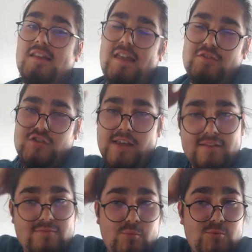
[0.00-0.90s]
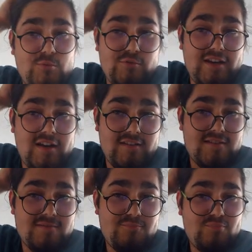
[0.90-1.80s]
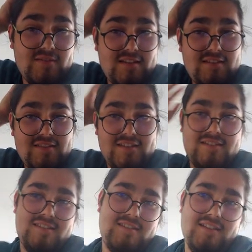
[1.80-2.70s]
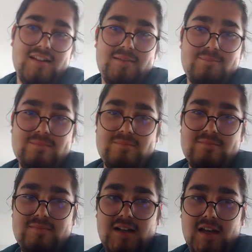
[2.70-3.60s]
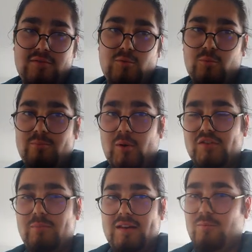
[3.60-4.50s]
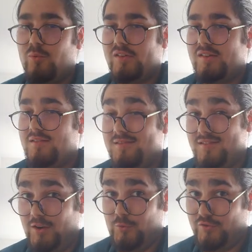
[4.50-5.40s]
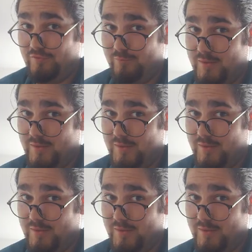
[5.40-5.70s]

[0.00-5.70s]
king g8, which was really nice. This I thought possibly was delusional,